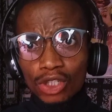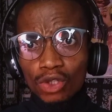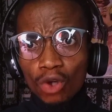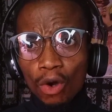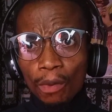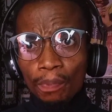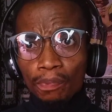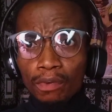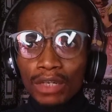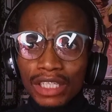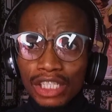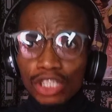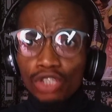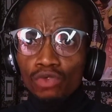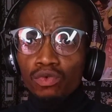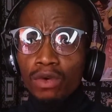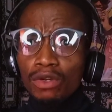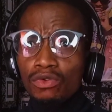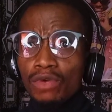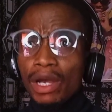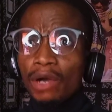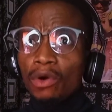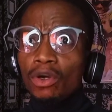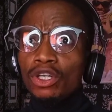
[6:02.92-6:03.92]
it up, which is
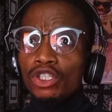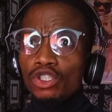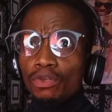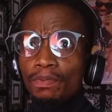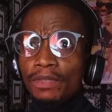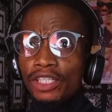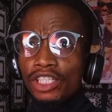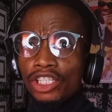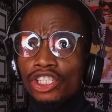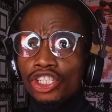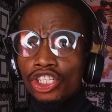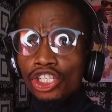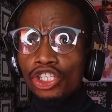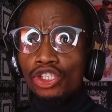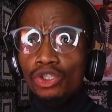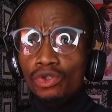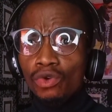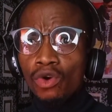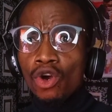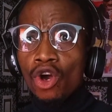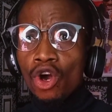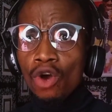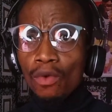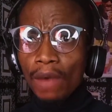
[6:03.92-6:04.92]
what we are going to be teaching
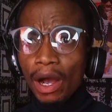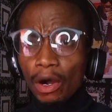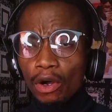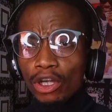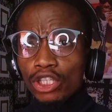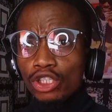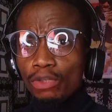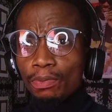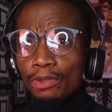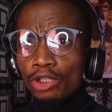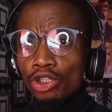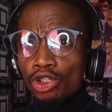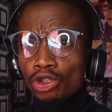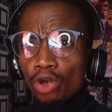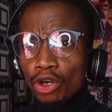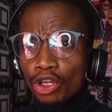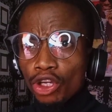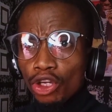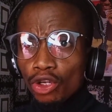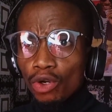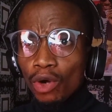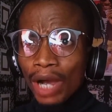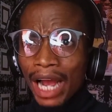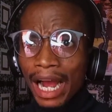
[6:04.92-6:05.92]
you. We are going to be showing
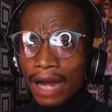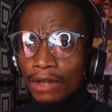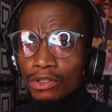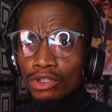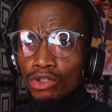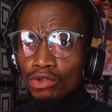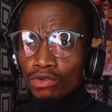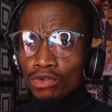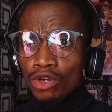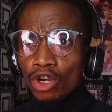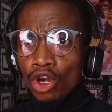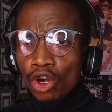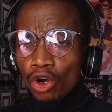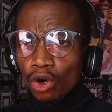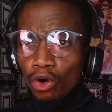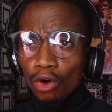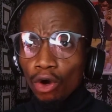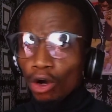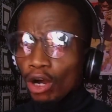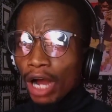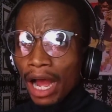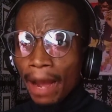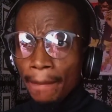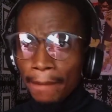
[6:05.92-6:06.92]
you how to
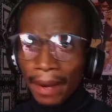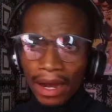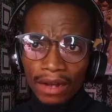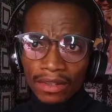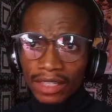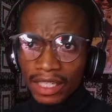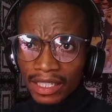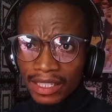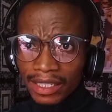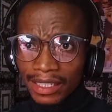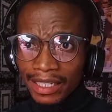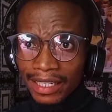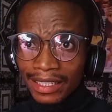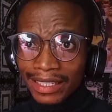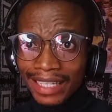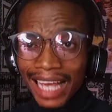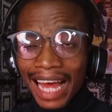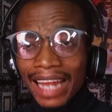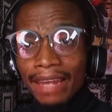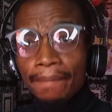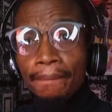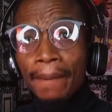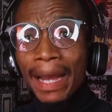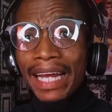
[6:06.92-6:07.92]
go about these things.
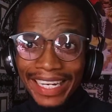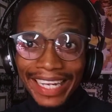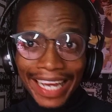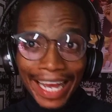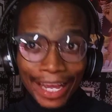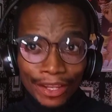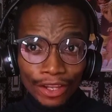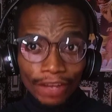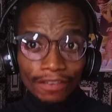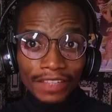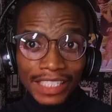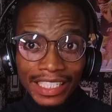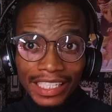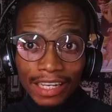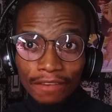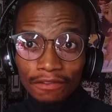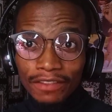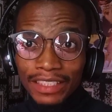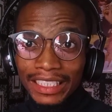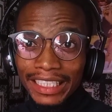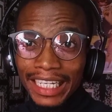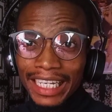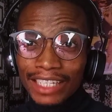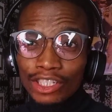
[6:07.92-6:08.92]
And by the end of these
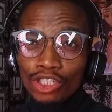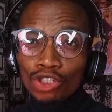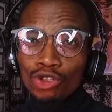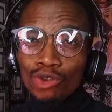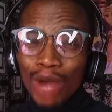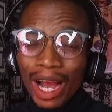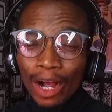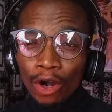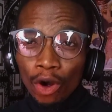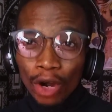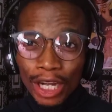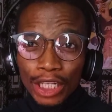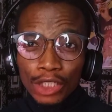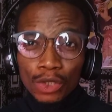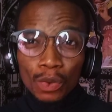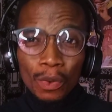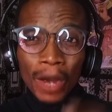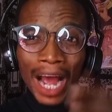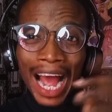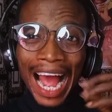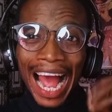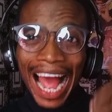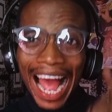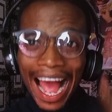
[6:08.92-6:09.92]
seven days, you are going to
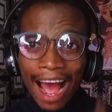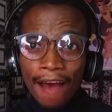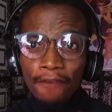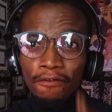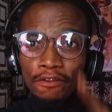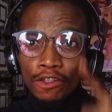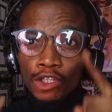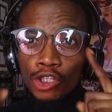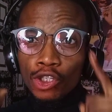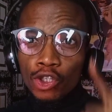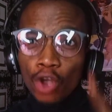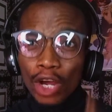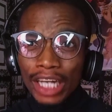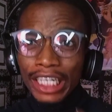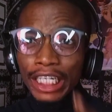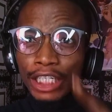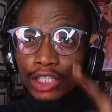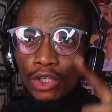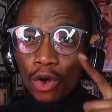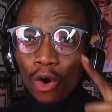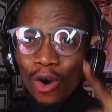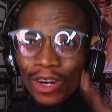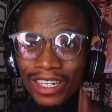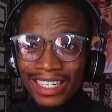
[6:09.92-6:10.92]
have
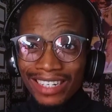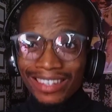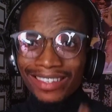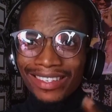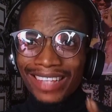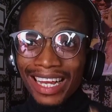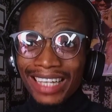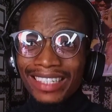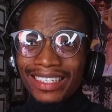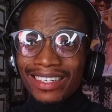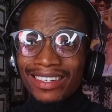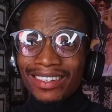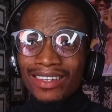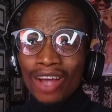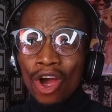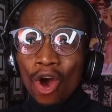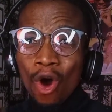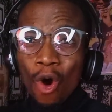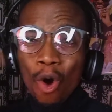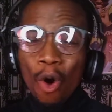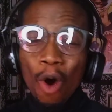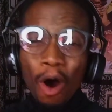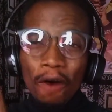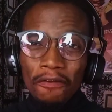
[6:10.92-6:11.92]
solid understanding
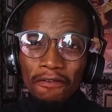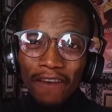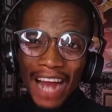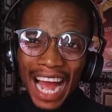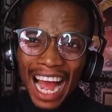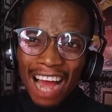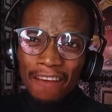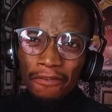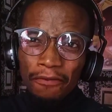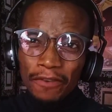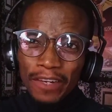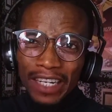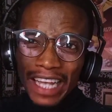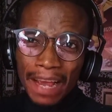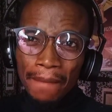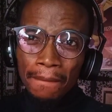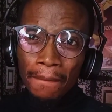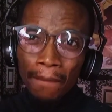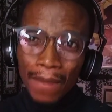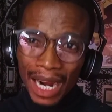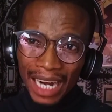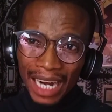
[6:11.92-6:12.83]
of affiliate